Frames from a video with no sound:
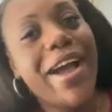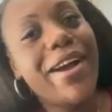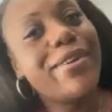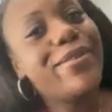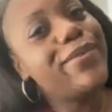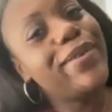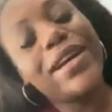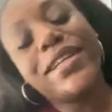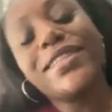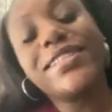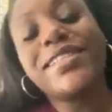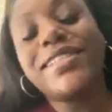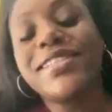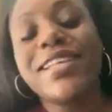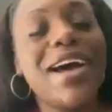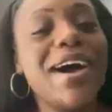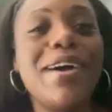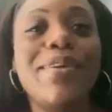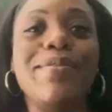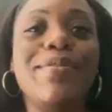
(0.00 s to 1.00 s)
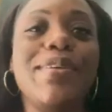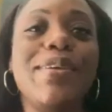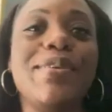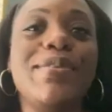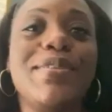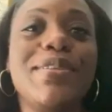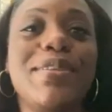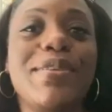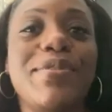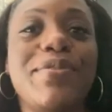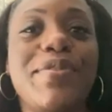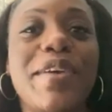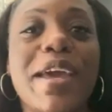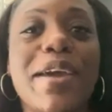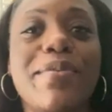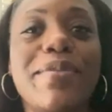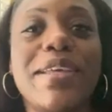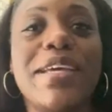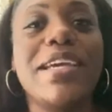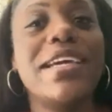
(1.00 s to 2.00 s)
What's up, YouTube
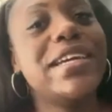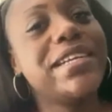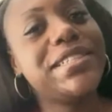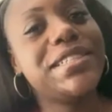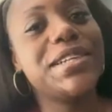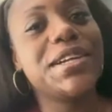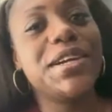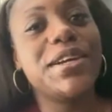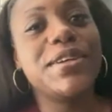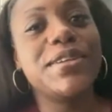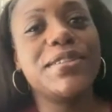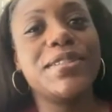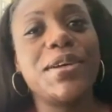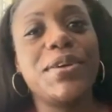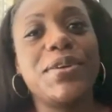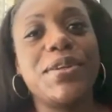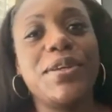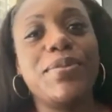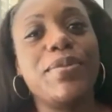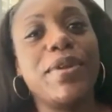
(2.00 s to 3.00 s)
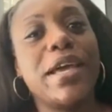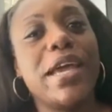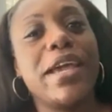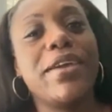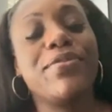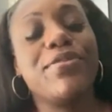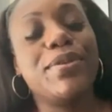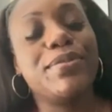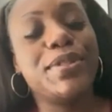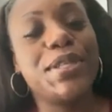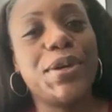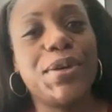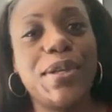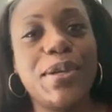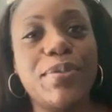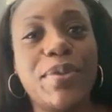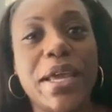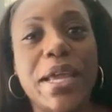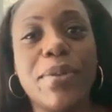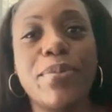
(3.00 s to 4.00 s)
family? It's your girl Tony Blake from
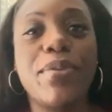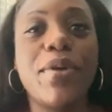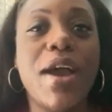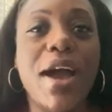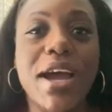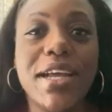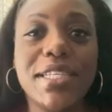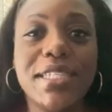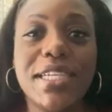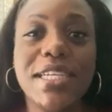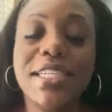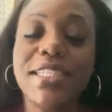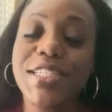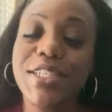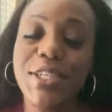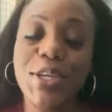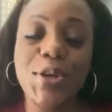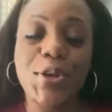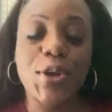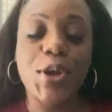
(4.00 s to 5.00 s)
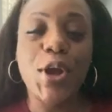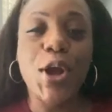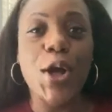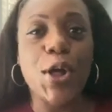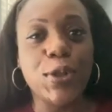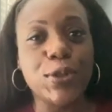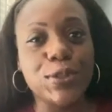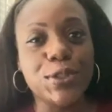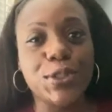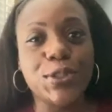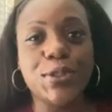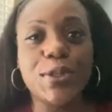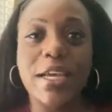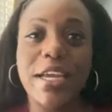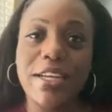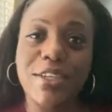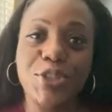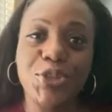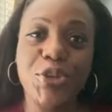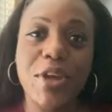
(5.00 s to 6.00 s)
Tony Blake Projects, your cultural
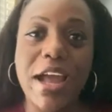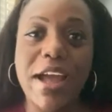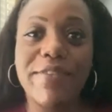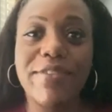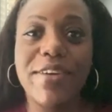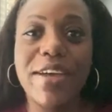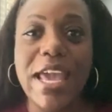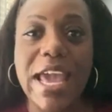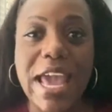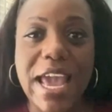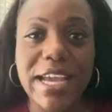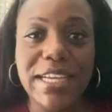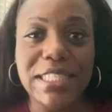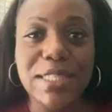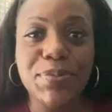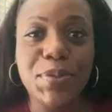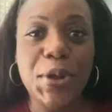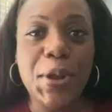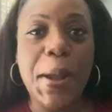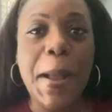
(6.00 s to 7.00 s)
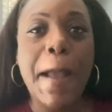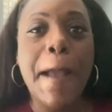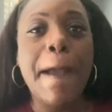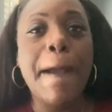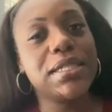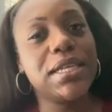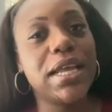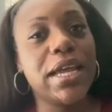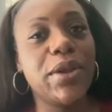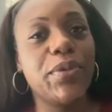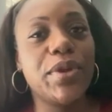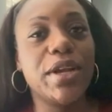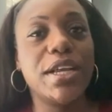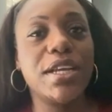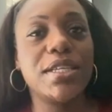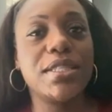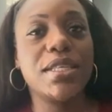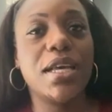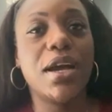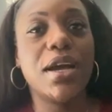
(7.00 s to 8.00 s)
and travel expert. Today we're
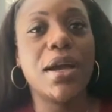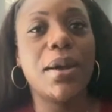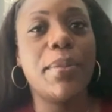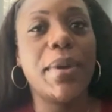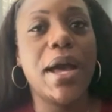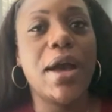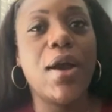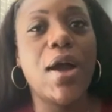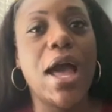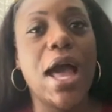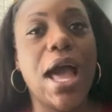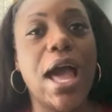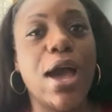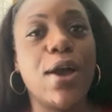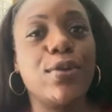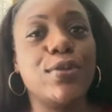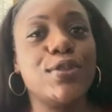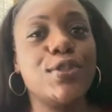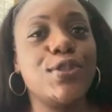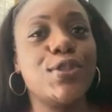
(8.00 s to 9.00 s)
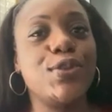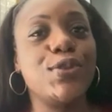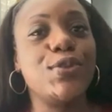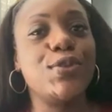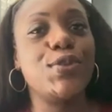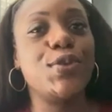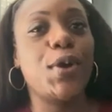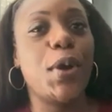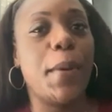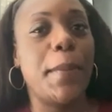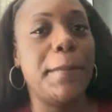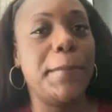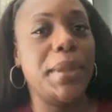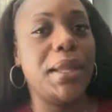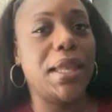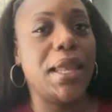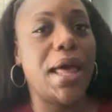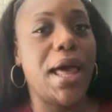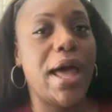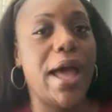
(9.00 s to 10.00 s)
going to talk about how to
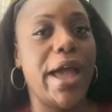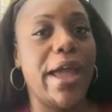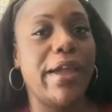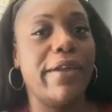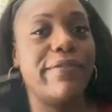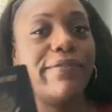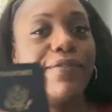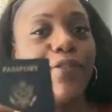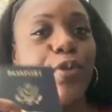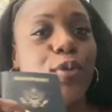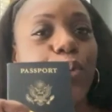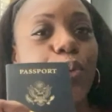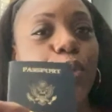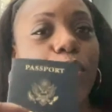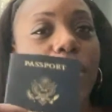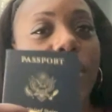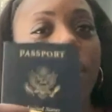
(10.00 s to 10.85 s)
apply for